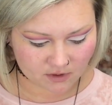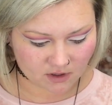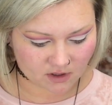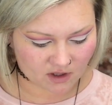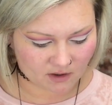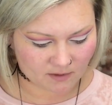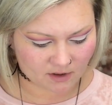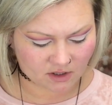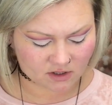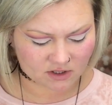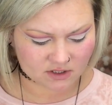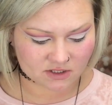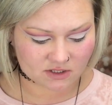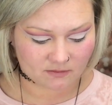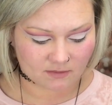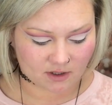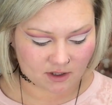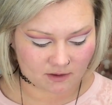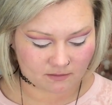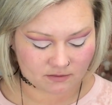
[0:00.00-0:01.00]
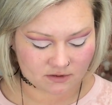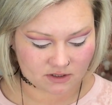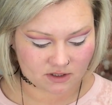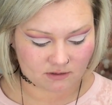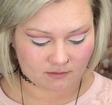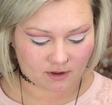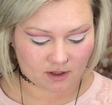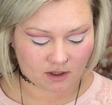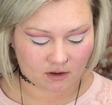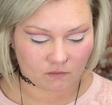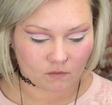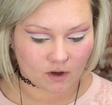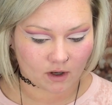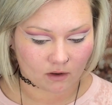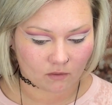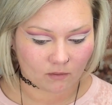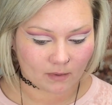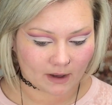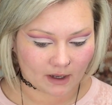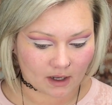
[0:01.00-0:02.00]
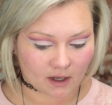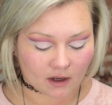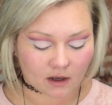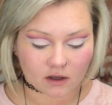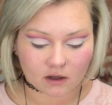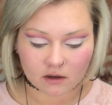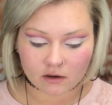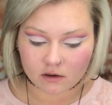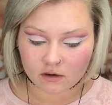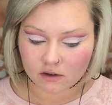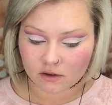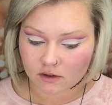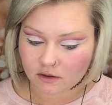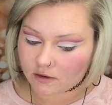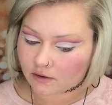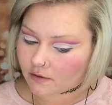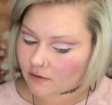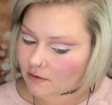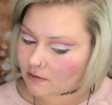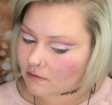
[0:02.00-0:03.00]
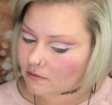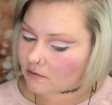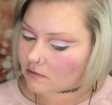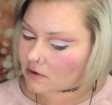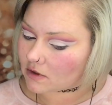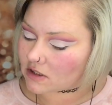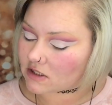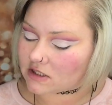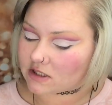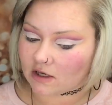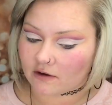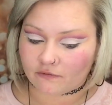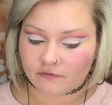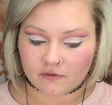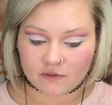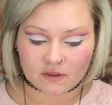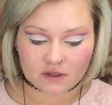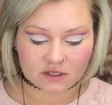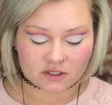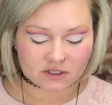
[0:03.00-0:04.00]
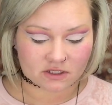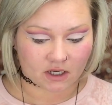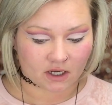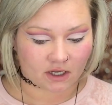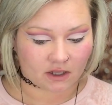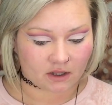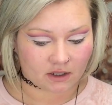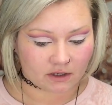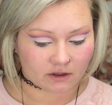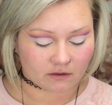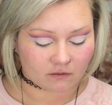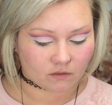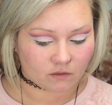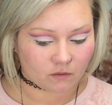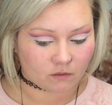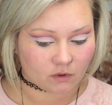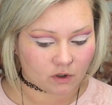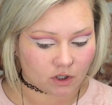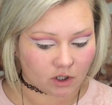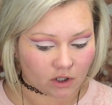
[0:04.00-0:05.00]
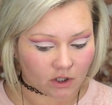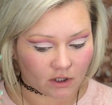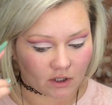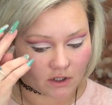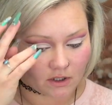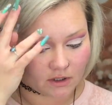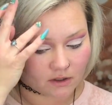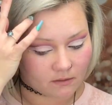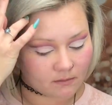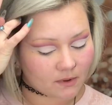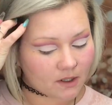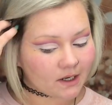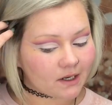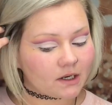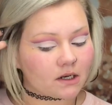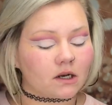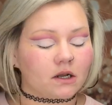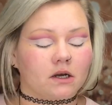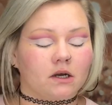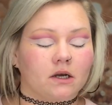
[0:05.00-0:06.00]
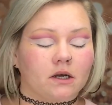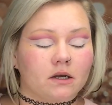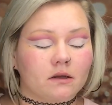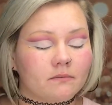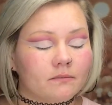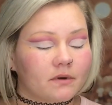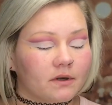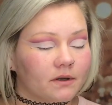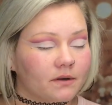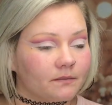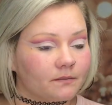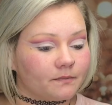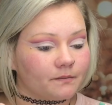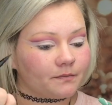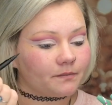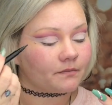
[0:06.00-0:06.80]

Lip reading: I got this in my Ipsy bag a while back. We're going to see if this eyeliner will work. Might not, but